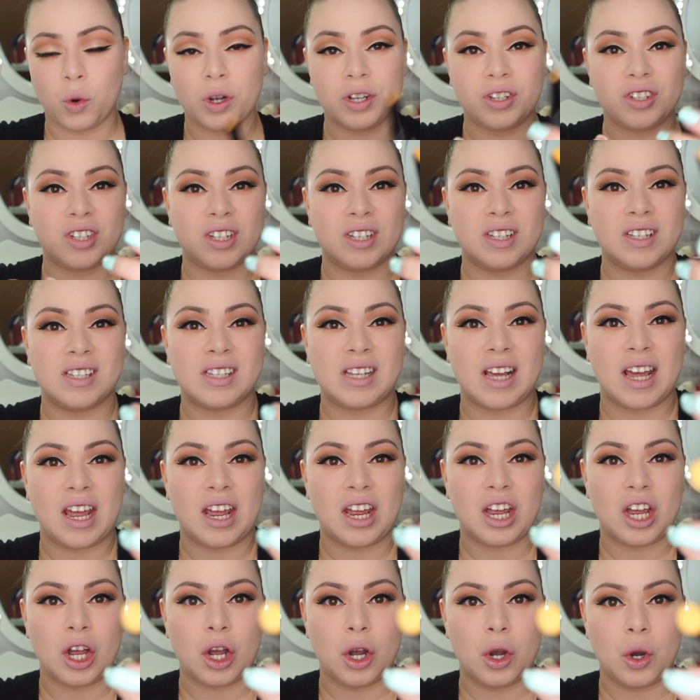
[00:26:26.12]
which is
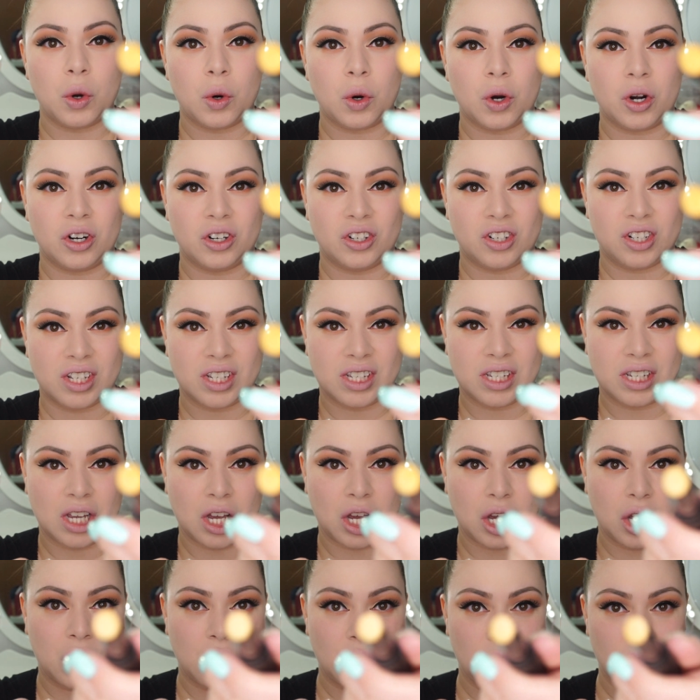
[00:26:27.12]
a gorgeous
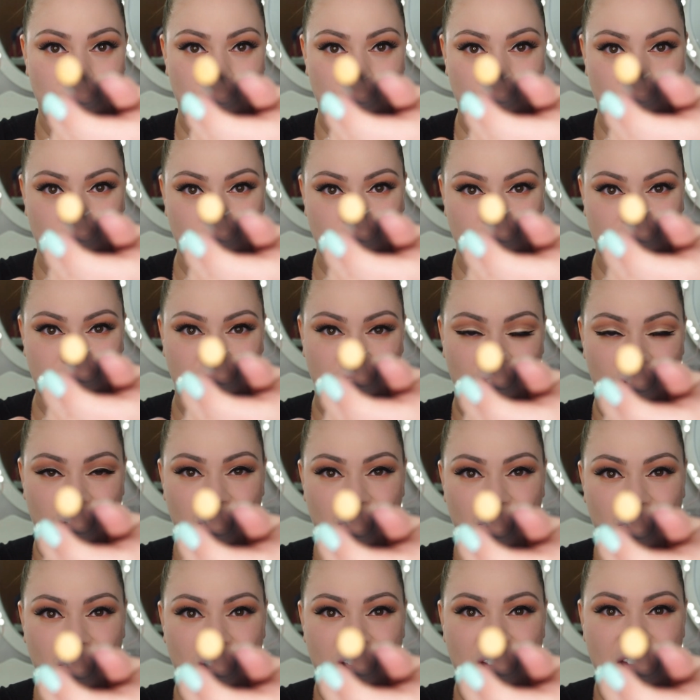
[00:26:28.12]
gold
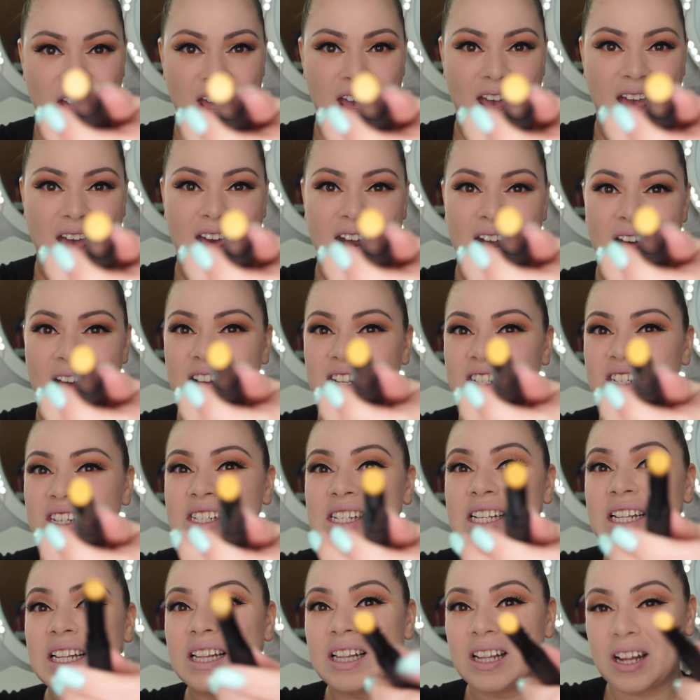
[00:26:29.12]
color, and I
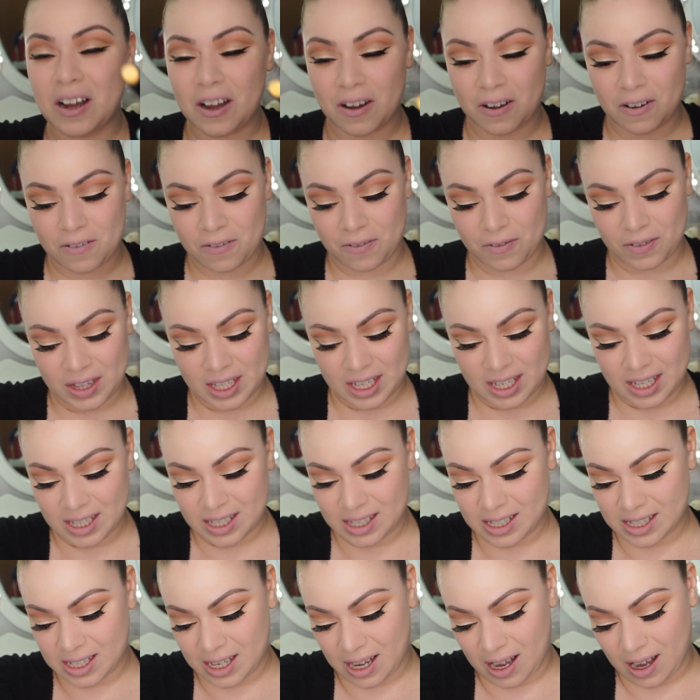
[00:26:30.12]
just love
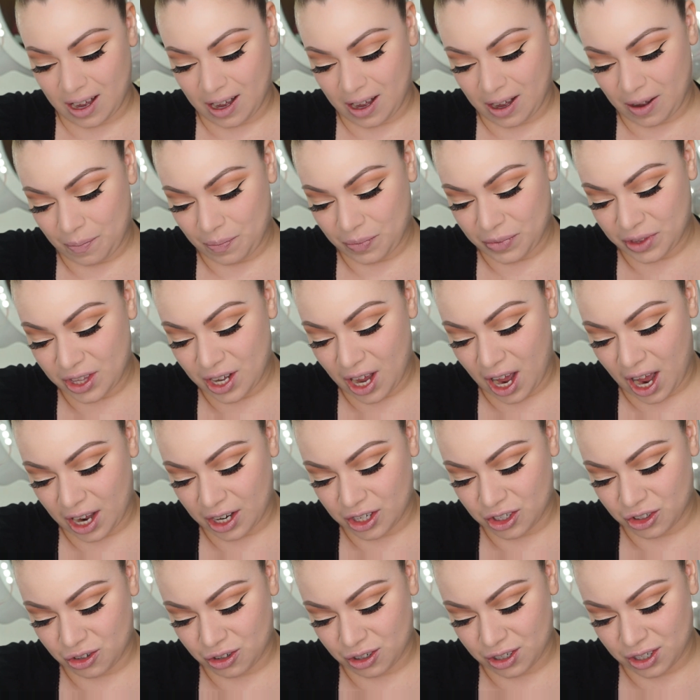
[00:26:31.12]
these
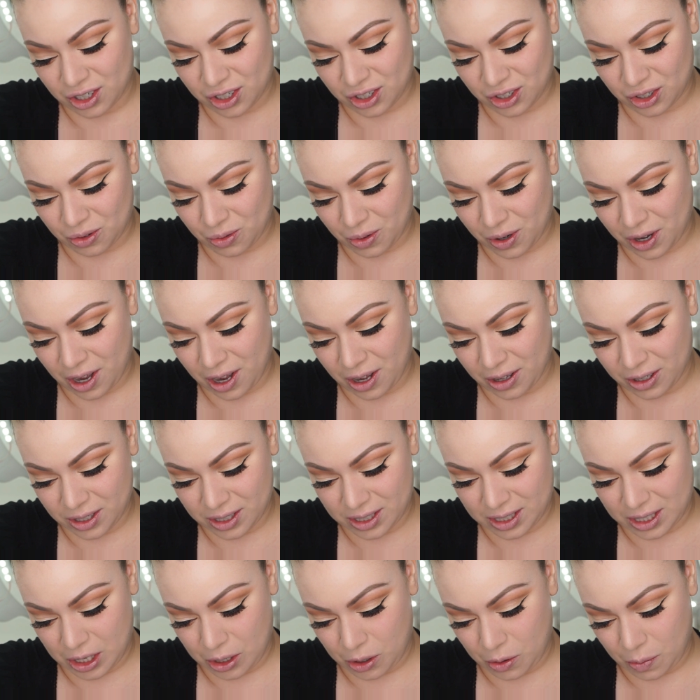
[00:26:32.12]
non-traditional colors.